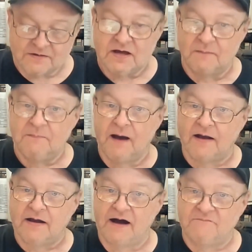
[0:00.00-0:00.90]
up a
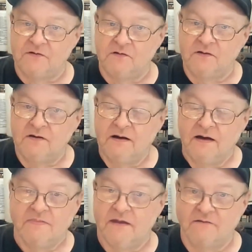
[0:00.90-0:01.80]
couple
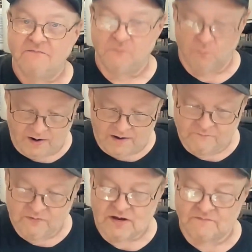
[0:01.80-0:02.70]
that one of
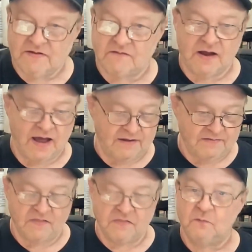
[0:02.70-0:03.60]
which I've never had,
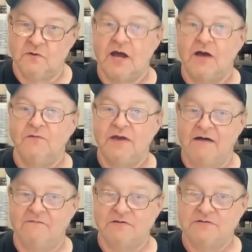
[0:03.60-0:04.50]
the other which I only
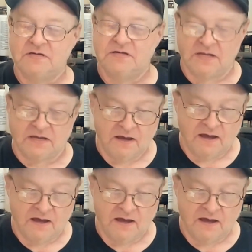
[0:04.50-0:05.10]
have on CD,